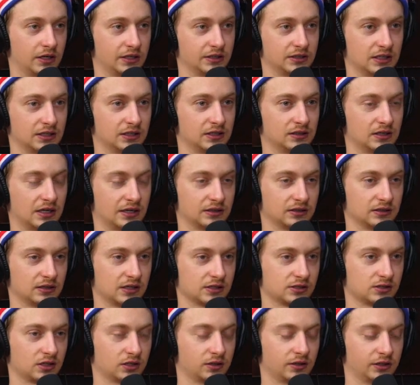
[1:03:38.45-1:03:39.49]
I didn't. I
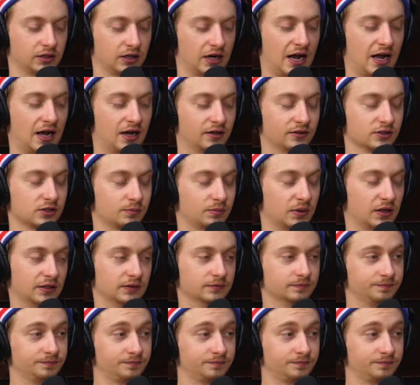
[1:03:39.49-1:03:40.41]
saw you at your house, but